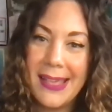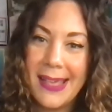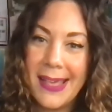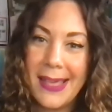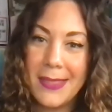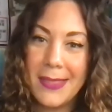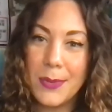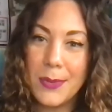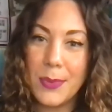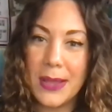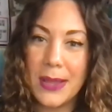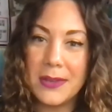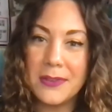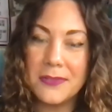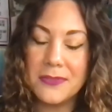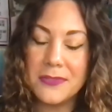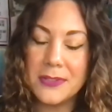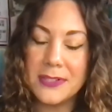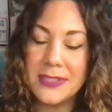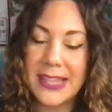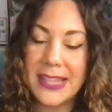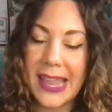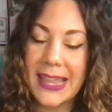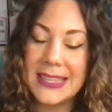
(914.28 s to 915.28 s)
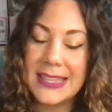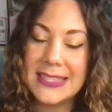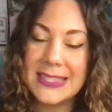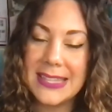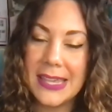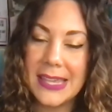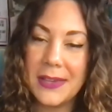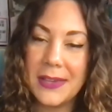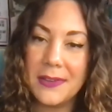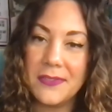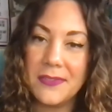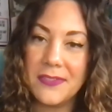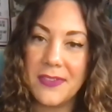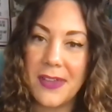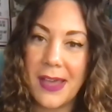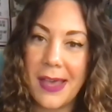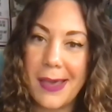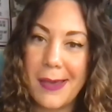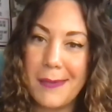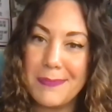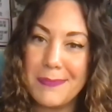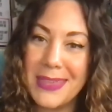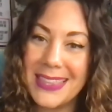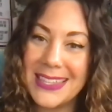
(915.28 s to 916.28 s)
the wonderful legacy of
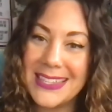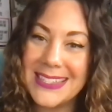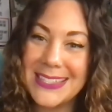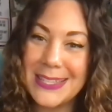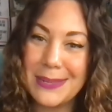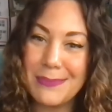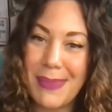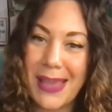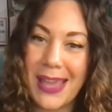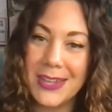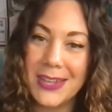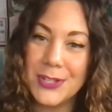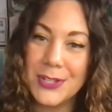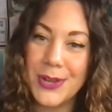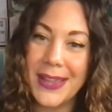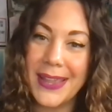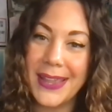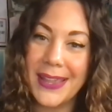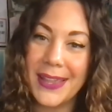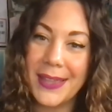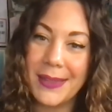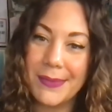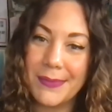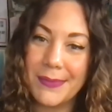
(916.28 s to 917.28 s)
Millicent Patrick.